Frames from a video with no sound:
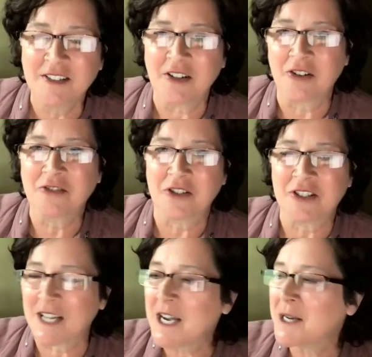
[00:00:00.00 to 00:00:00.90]
the
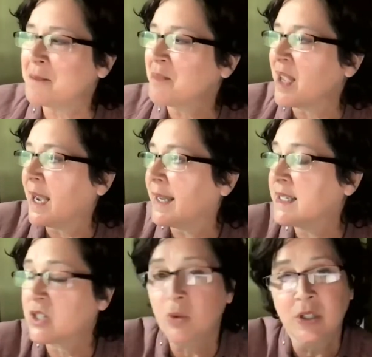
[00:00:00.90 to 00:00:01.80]
longest time, and
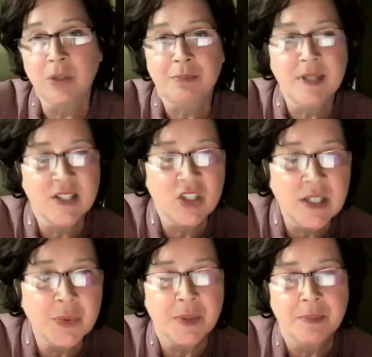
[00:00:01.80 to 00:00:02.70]
he's doing a
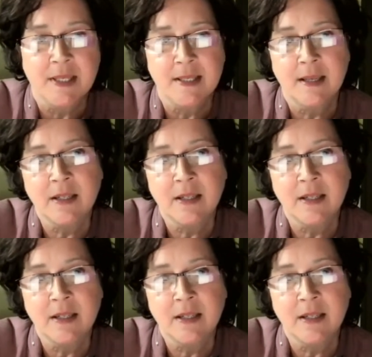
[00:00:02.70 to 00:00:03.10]
PhD with me.